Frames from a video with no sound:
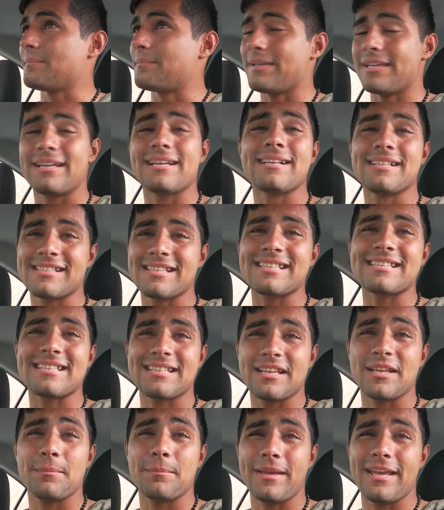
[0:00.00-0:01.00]
because it's
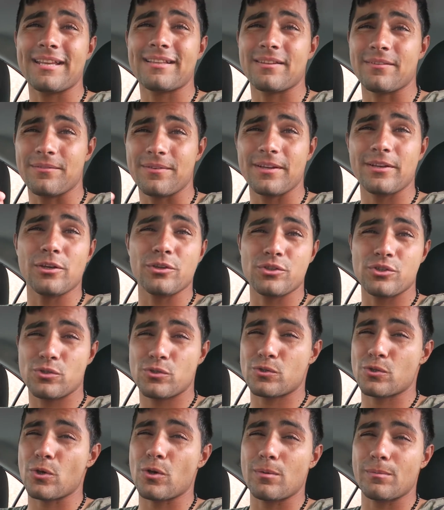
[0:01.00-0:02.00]
gonna make the video
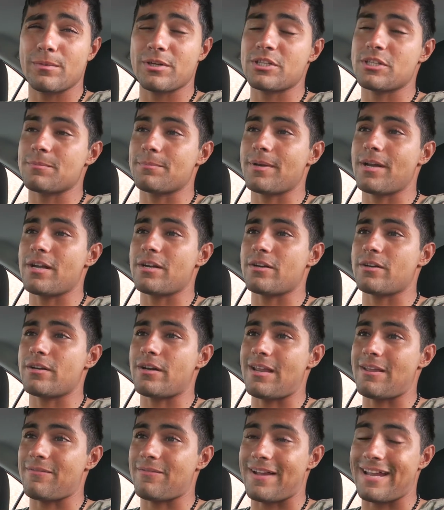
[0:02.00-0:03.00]
so much better.
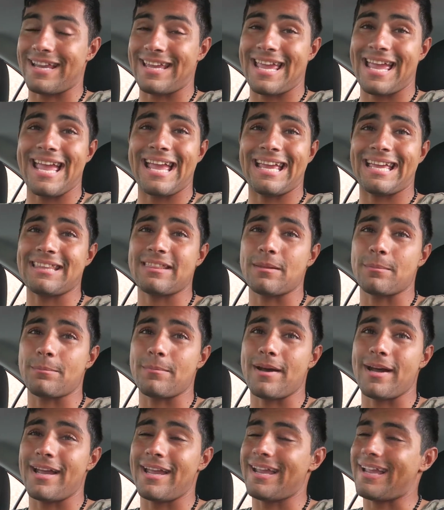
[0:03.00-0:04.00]
If I can't get the
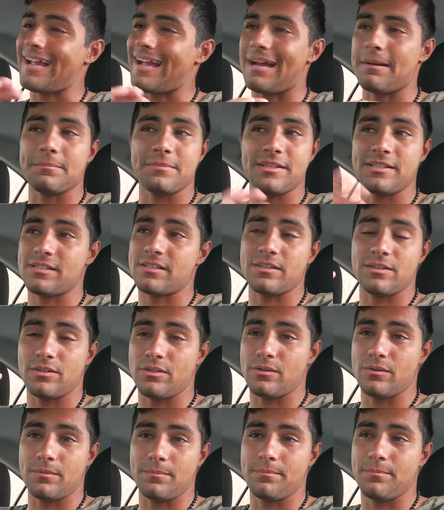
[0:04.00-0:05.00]
mic, I'm just
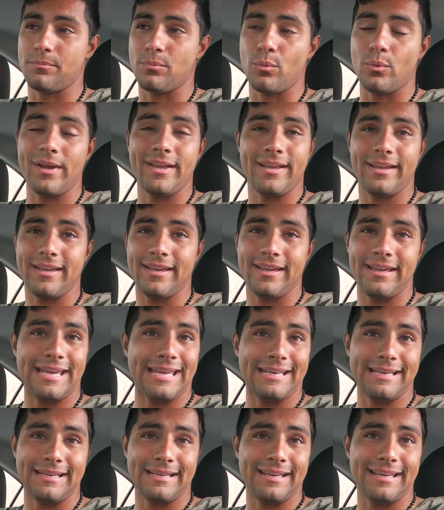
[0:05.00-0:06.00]
gonna wing it
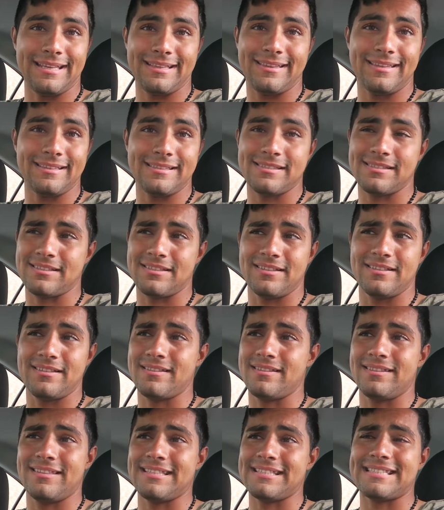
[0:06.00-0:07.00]
and get this
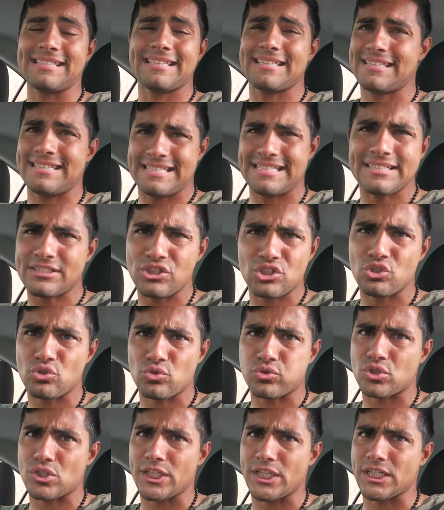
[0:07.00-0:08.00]
this diss
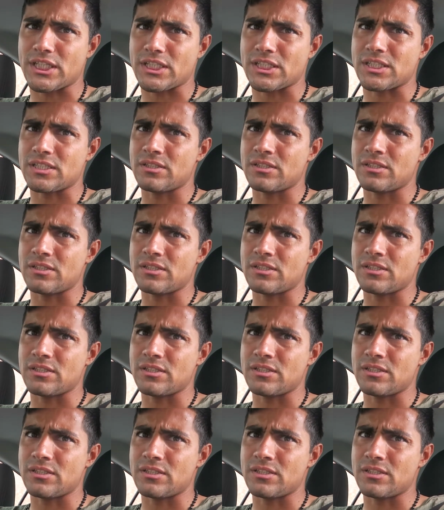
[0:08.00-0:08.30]
track.